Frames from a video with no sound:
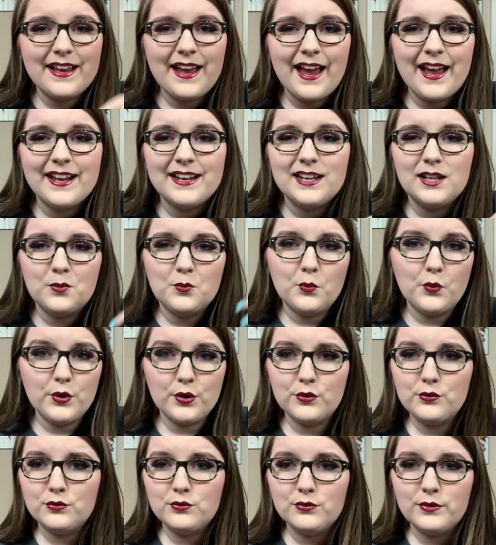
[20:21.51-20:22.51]
and it
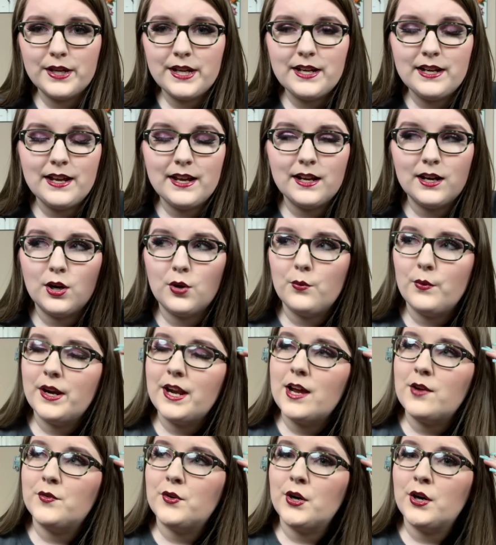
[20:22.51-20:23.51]
wouldn't read it or
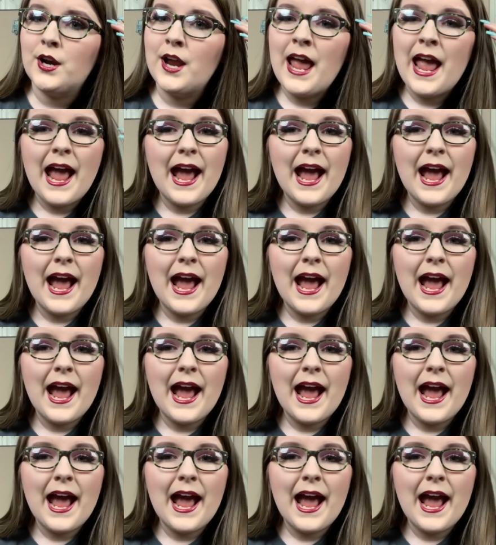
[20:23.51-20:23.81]
whatever,